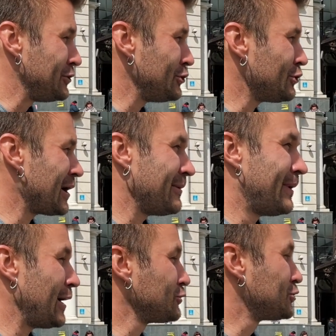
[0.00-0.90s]
you're
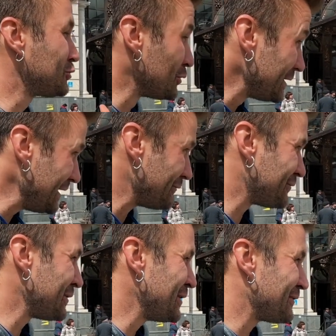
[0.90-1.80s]
about to leave,
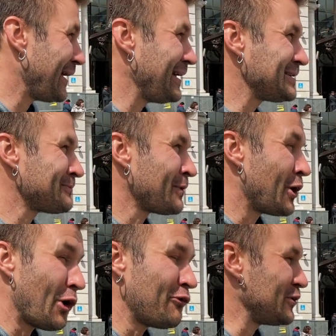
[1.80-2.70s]
right?
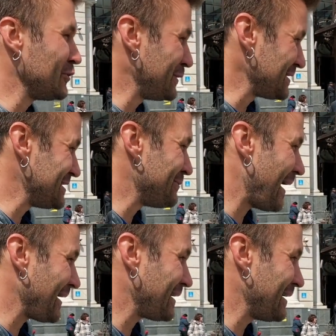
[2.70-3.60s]
Hopefully we'll see
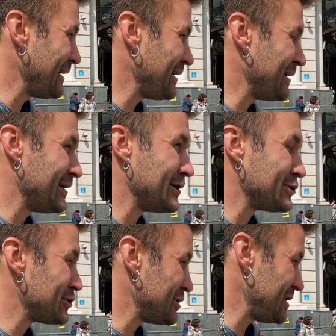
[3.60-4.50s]
back
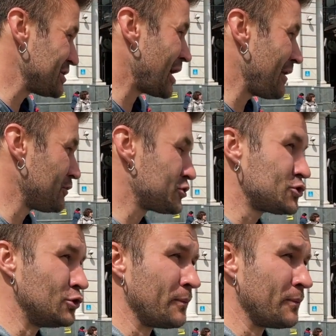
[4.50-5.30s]
each other soon.